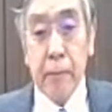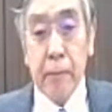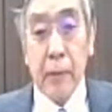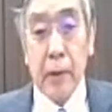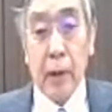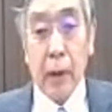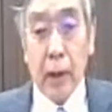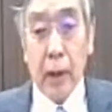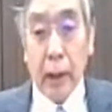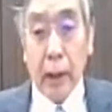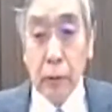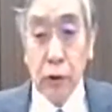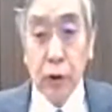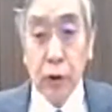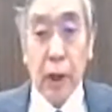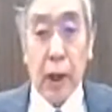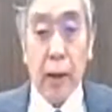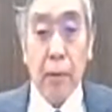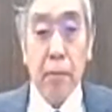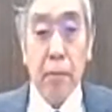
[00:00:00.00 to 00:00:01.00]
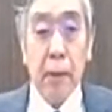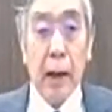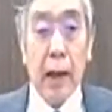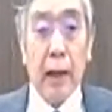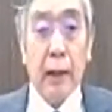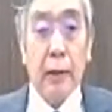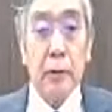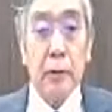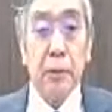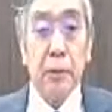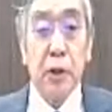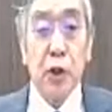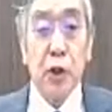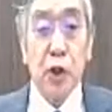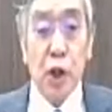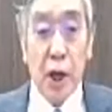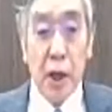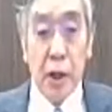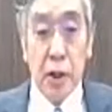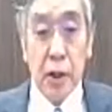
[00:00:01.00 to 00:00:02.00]
the landscape has been
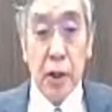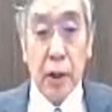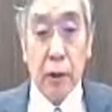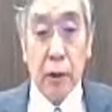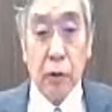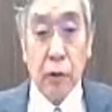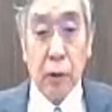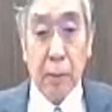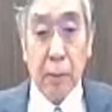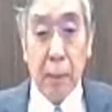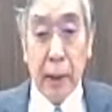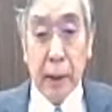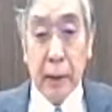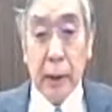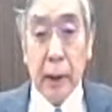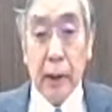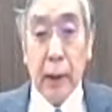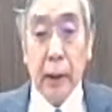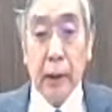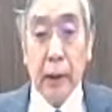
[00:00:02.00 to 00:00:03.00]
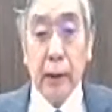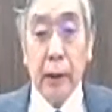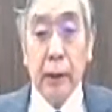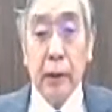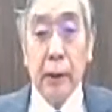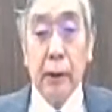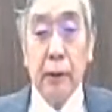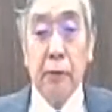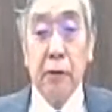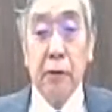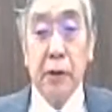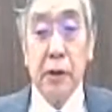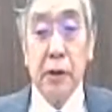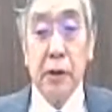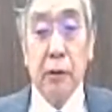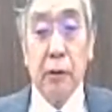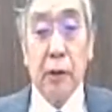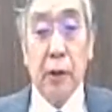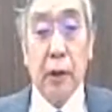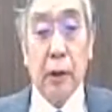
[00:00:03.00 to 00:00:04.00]
changing dramatically in
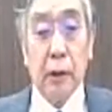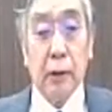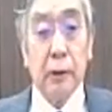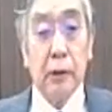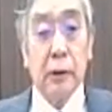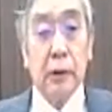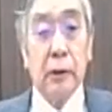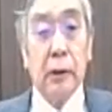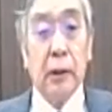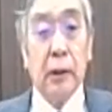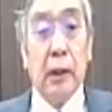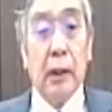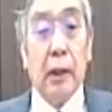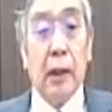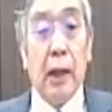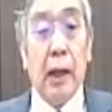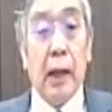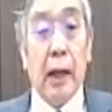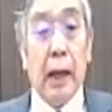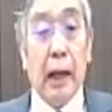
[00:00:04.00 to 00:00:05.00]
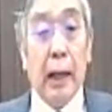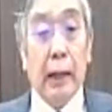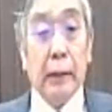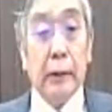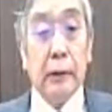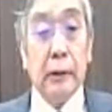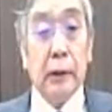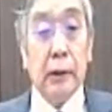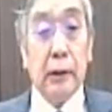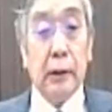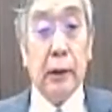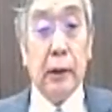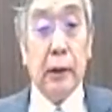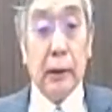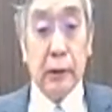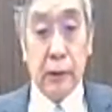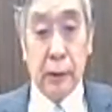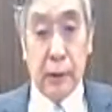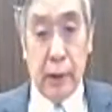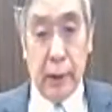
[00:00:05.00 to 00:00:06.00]
recent years, as
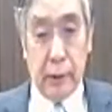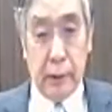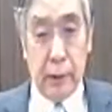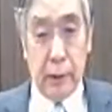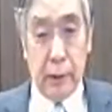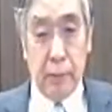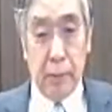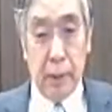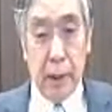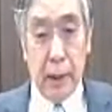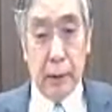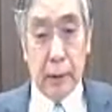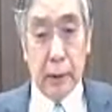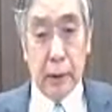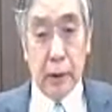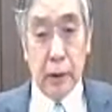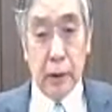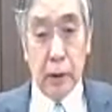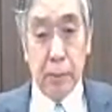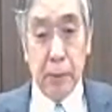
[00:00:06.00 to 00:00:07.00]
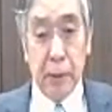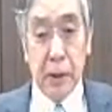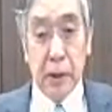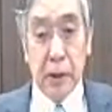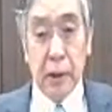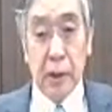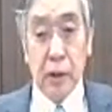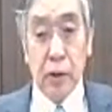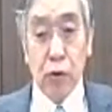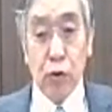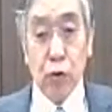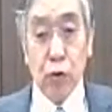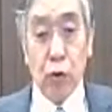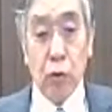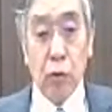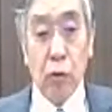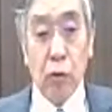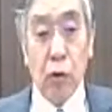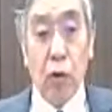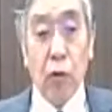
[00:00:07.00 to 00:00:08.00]
illustrated by the especially
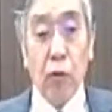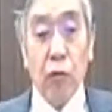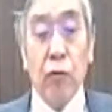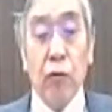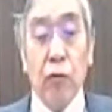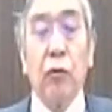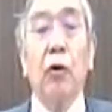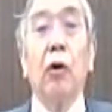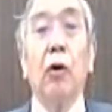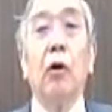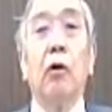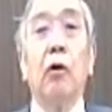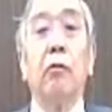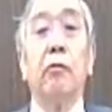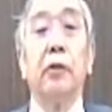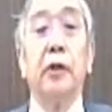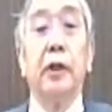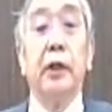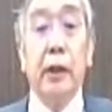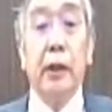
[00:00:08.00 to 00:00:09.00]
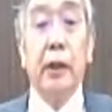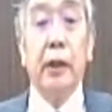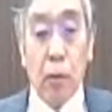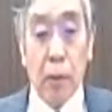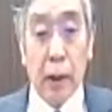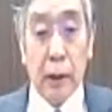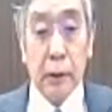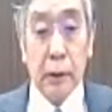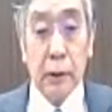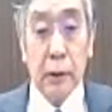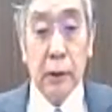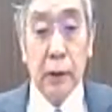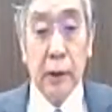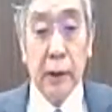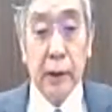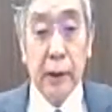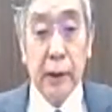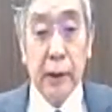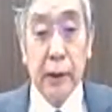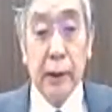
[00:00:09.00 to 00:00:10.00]
strong growth of e-commerce
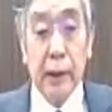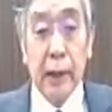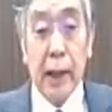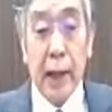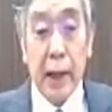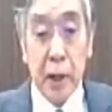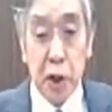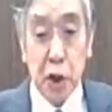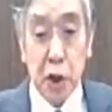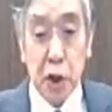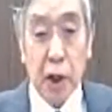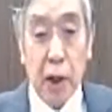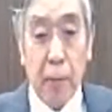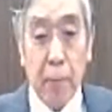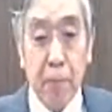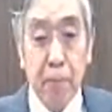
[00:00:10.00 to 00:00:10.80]
in Asia.